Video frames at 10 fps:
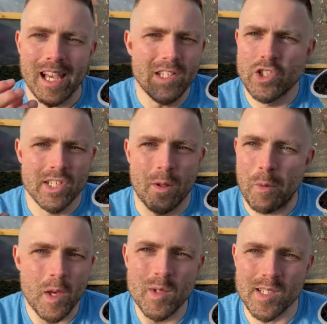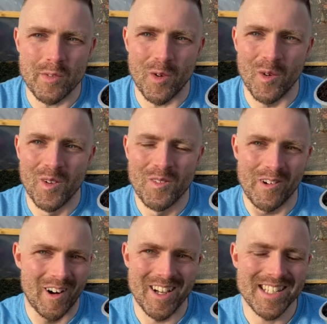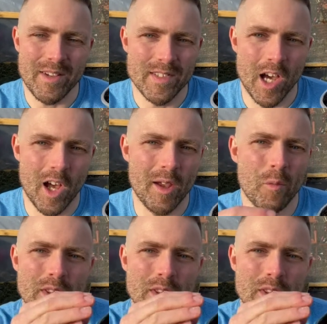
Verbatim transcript: is just a beautiful variety of thyme